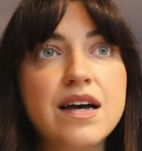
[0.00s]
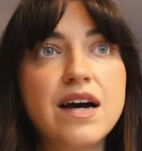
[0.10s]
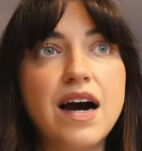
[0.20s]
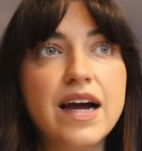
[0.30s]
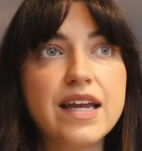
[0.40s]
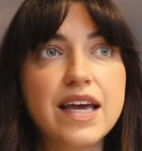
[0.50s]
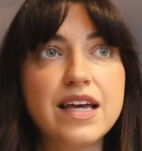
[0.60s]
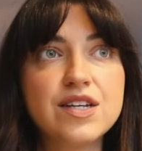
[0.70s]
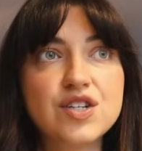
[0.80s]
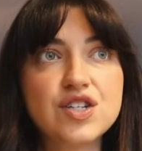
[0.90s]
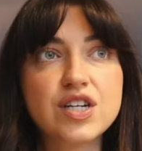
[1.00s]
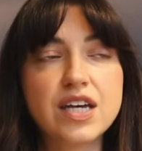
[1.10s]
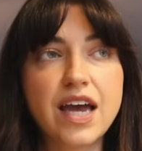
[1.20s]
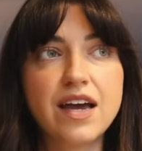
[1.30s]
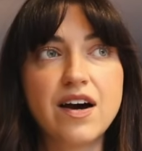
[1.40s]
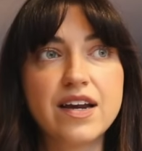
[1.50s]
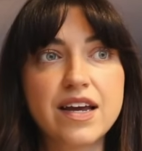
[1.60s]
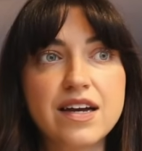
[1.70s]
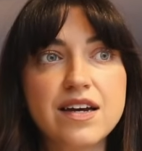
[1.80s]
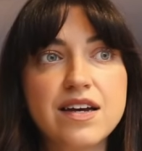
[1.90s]
unhinged,
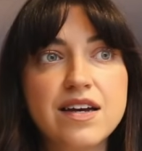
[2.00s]
chaotic